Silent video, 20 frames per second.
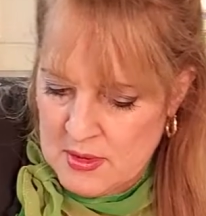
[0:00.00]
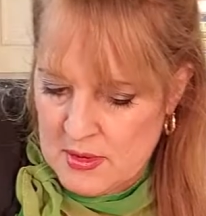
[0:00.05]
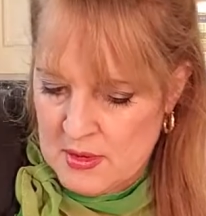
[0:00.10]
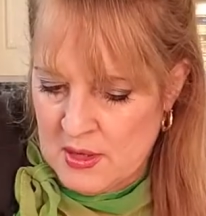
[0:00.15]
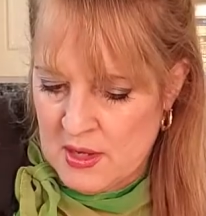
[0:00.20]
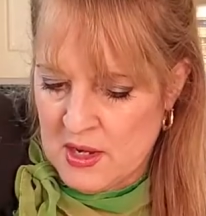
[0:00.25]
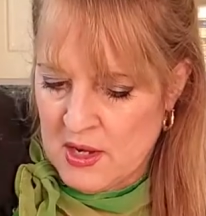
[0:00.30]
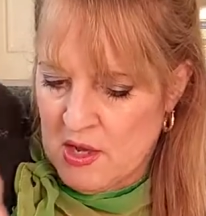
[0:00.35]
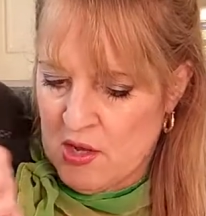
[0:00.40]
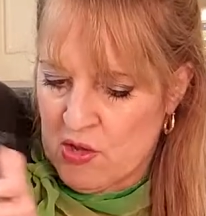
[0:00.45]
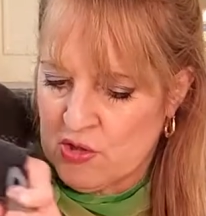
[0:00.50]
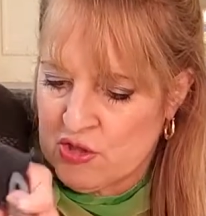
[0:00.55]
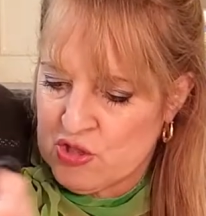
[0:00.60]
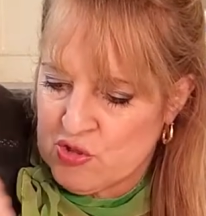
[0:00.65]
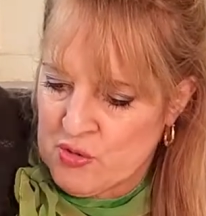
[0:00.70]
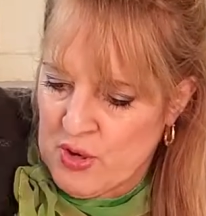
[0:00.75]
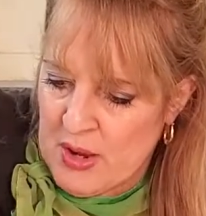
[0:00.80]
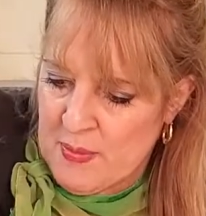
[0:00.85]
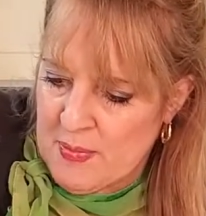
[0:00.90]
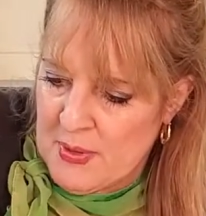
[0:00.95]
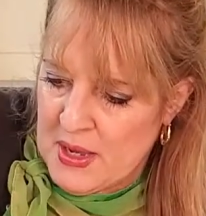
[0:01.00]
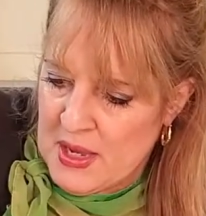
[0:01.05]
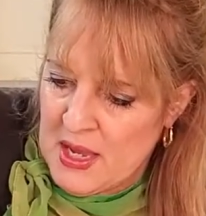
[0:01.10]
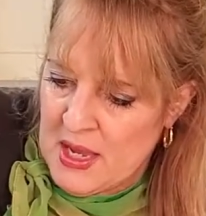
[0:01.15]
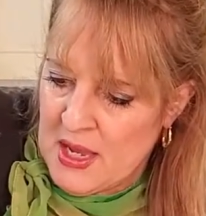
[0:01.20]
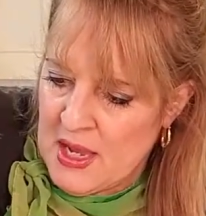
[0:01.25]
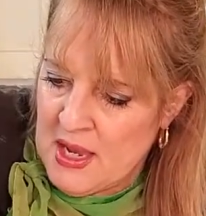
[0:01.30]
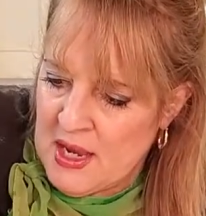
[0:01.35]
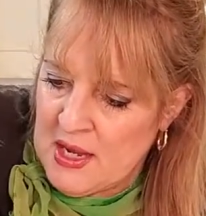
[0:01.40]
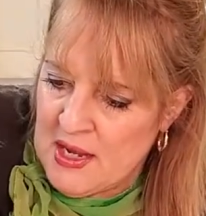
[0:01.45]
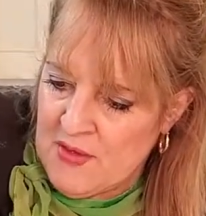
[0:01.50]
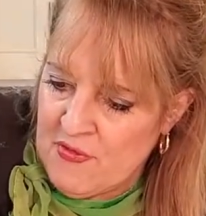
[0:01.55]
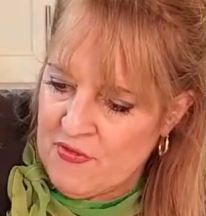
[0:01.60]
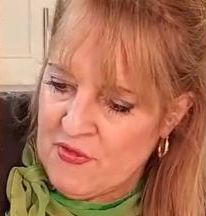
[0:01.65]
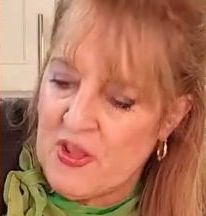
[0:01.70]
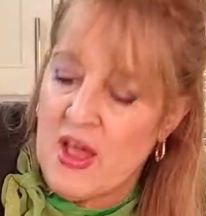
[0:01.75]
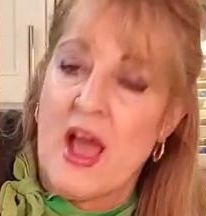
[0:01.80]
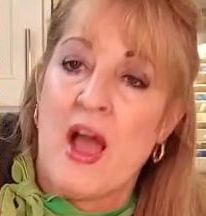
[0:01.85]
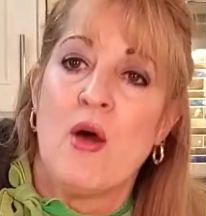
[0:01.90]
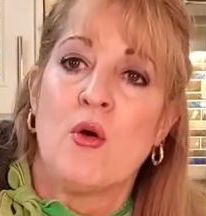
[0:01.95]
And I'll scrape any
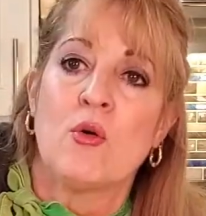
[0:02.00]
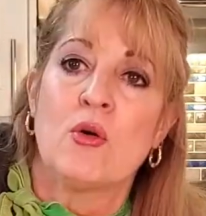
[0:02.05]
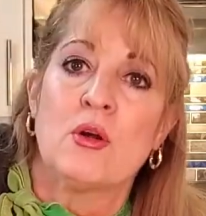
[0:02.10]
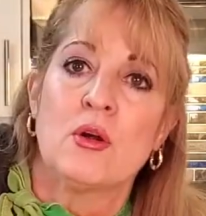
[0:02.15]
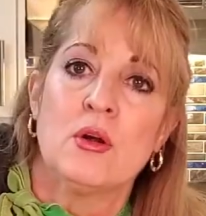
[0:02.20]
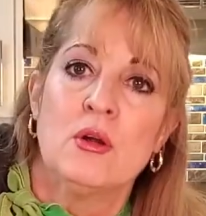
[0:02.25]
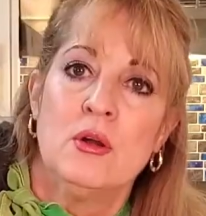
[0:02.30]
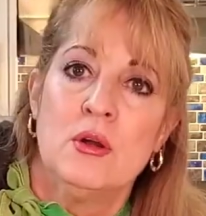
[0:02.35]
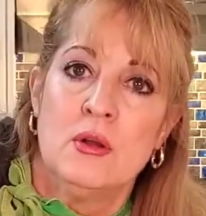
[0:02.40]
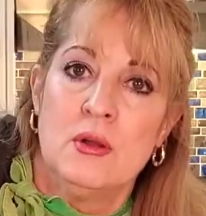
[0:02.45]
flour